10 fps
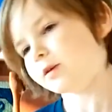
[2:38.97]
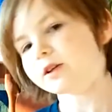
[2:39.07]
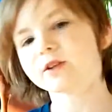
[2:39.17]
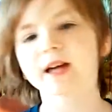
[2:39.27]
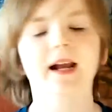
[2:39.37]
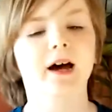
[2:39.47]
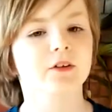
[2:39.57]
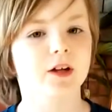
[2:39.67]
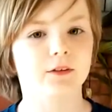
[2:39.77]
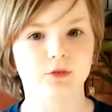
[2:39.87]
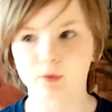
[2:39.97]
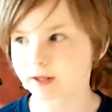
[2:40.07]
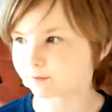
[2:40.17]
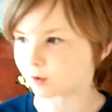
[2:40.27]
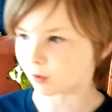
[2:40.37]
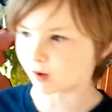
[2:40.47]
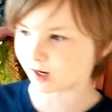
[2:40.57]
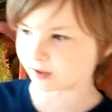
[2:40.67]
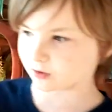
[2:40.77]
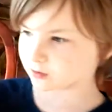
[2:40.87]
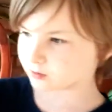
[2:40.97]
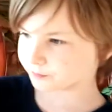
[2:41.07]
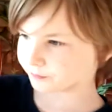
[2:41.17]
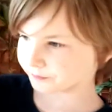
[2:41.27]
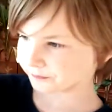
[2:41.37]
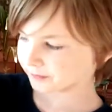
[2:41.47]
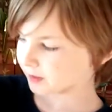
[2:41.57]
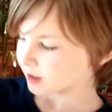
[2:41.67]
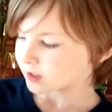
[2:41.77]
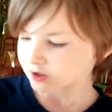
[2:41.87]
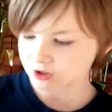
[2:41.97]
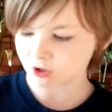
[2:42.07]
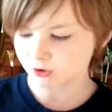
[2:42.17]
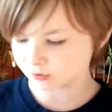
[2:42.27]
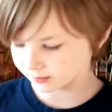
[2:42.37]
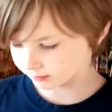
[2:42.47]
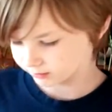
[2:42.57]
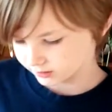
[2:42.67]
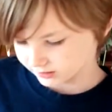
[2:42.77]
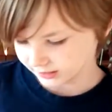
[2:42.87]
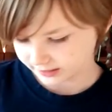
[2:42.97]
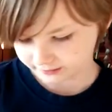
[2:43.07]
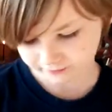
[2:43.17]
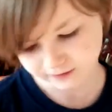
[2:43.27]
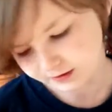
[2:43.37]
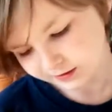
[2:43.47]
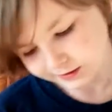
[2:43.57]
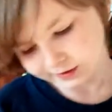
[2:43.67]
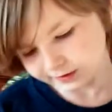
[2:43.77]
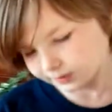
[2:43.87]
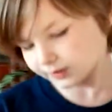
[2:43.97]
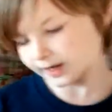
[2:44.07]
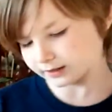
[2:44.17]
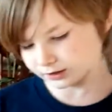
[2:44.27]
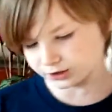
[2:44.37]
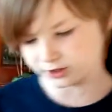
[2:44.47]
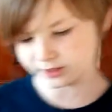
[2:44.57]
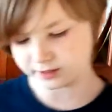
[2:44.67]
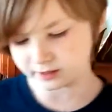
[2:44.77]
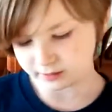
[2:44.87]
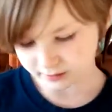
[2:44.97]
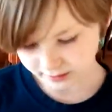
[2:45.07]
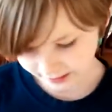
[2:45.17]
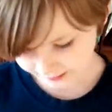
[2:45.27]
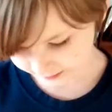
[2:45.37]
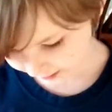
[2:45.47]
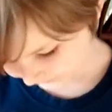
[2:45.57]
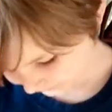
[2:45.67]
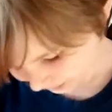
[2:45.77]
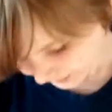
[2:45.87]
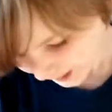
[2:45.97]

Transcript: when you get out, you have to wait for a while. So it will save your energy. And then